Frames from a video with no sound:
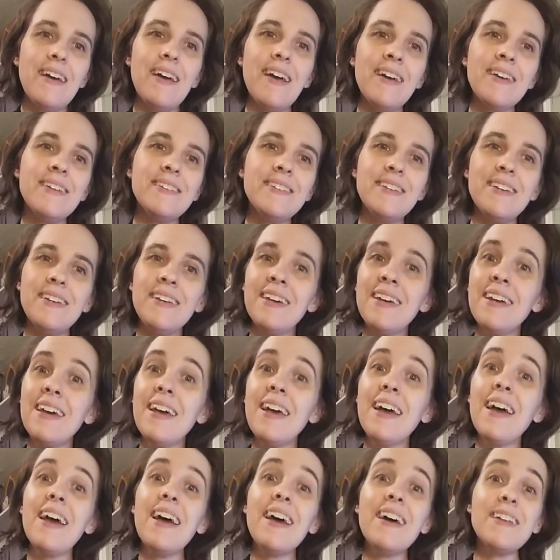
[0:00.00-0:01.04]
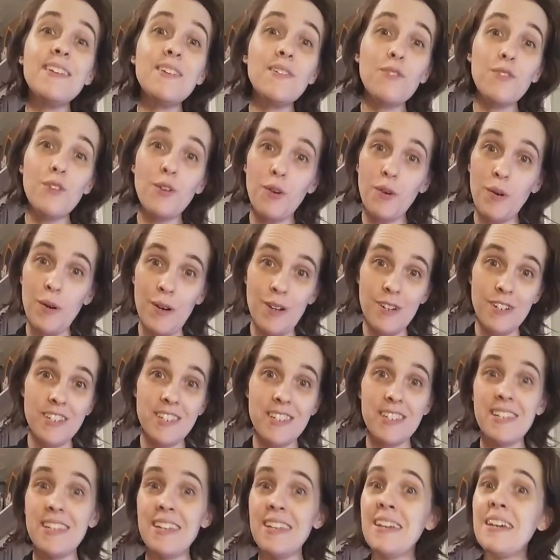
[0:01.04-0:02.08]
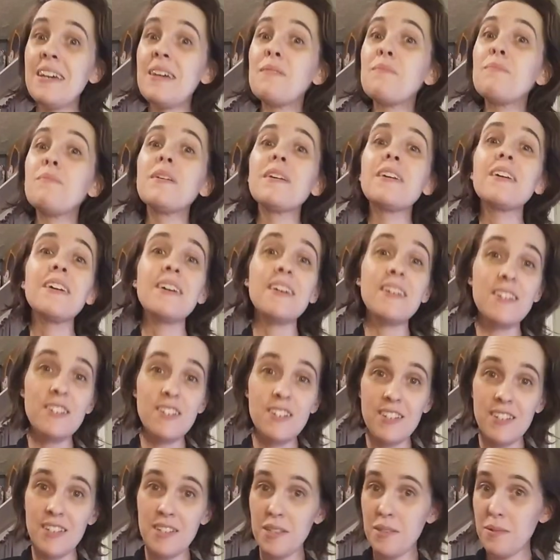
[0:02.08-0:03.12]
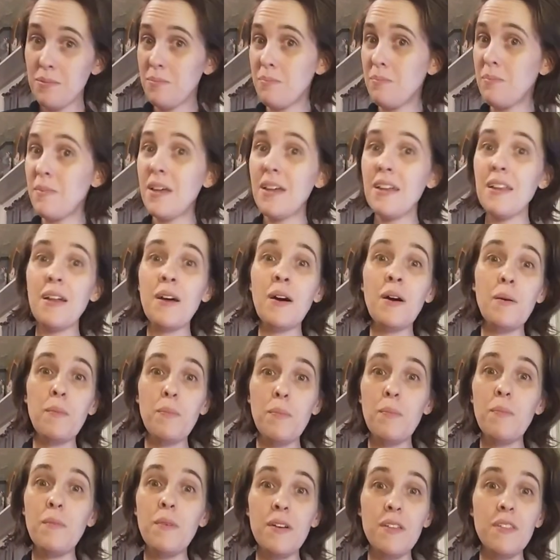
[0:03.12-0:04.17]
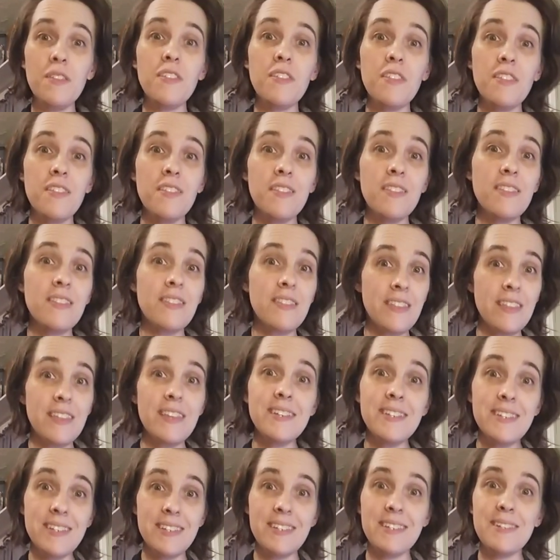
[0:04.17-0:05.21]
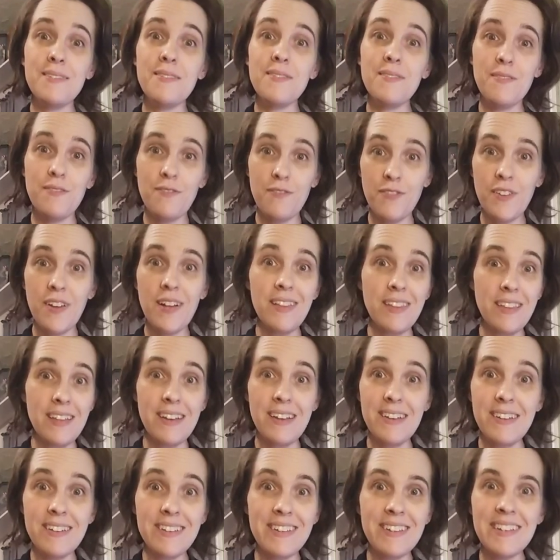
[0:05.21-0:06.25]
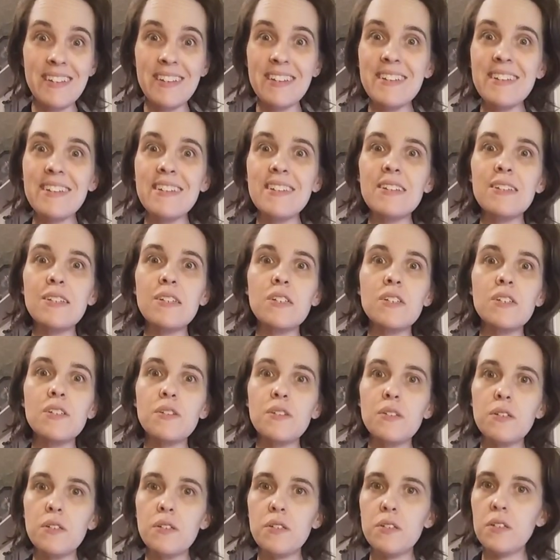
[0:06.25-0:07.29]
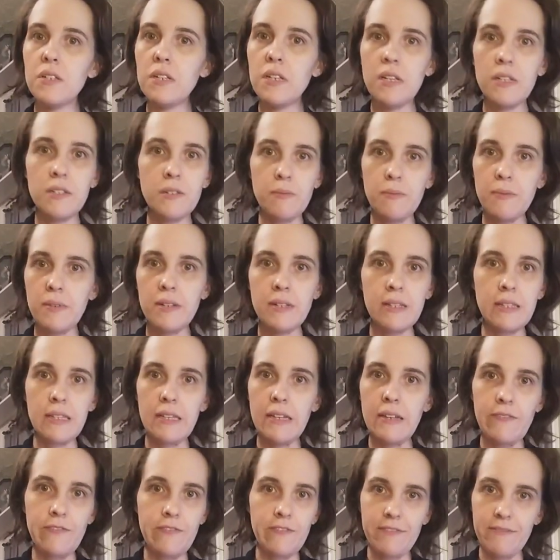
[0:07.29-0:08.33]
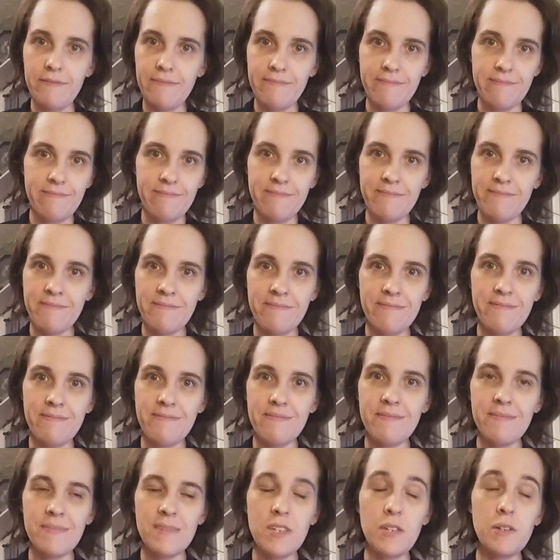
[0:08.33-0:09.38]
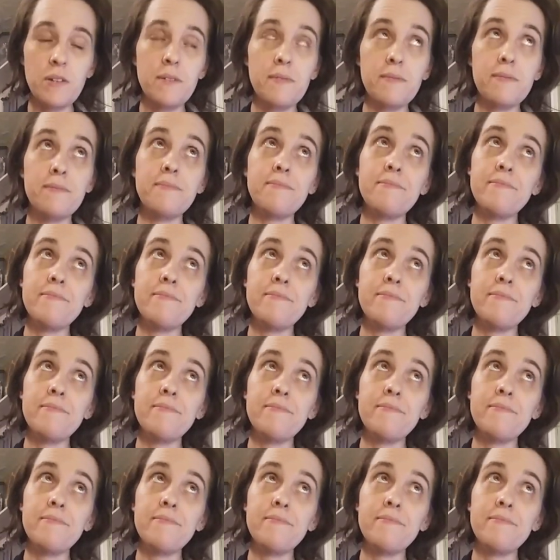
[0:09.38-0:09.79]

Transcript: and and of course because she's met up with this fella, she doesn't want to leave. So